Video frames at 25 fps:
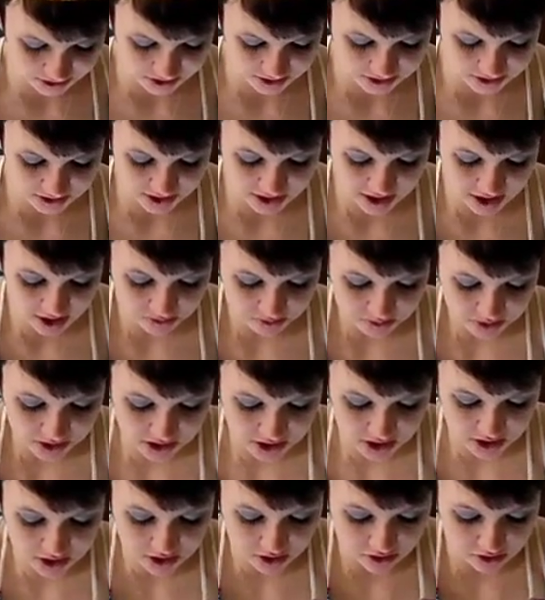It says, can't
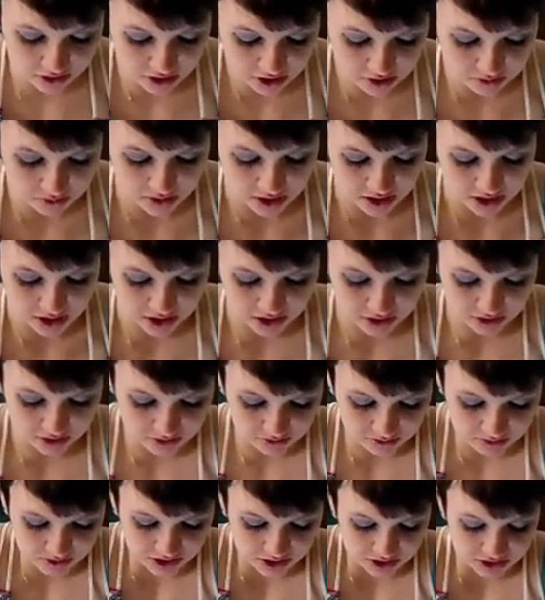be cured
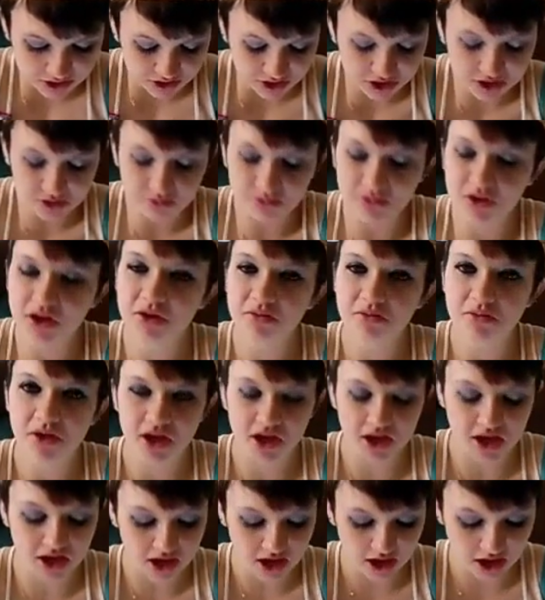but treatment
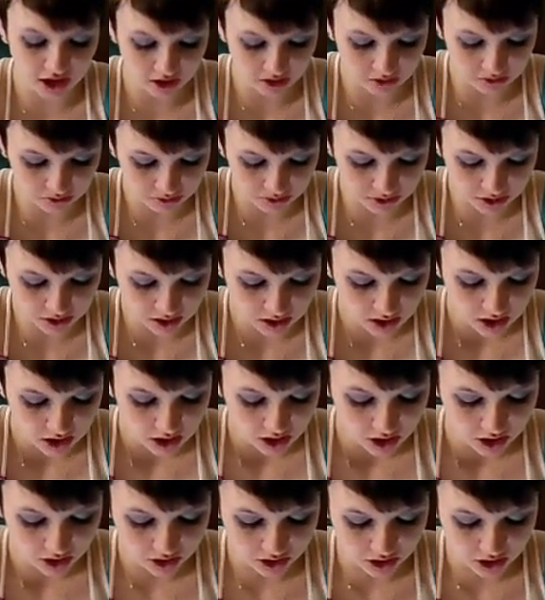may help.
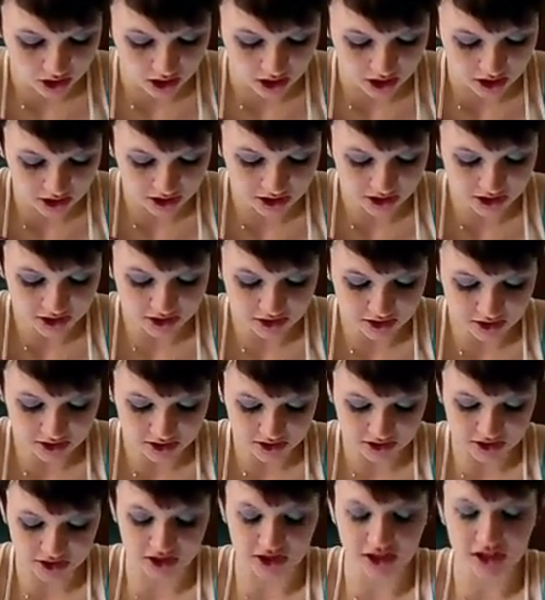Chronic
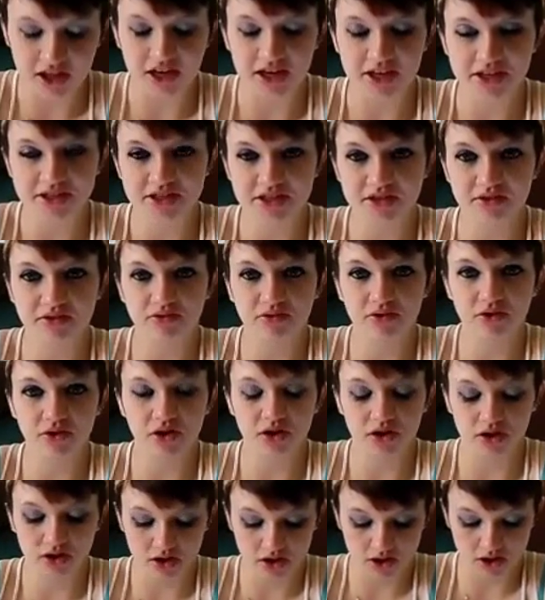can last
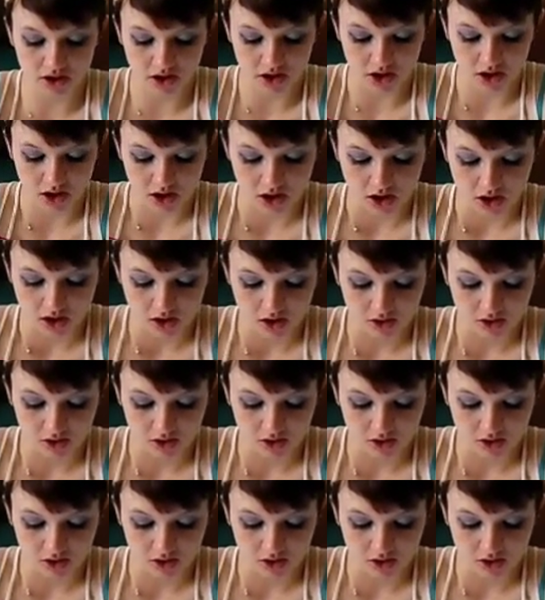for